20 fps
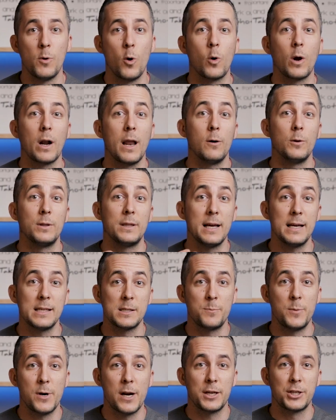smoke cloud
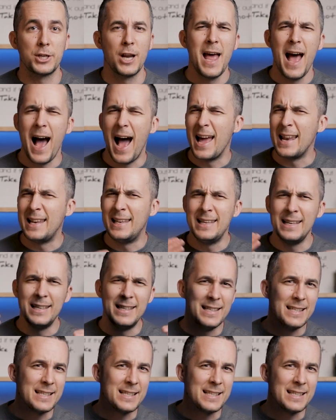dust brush. I did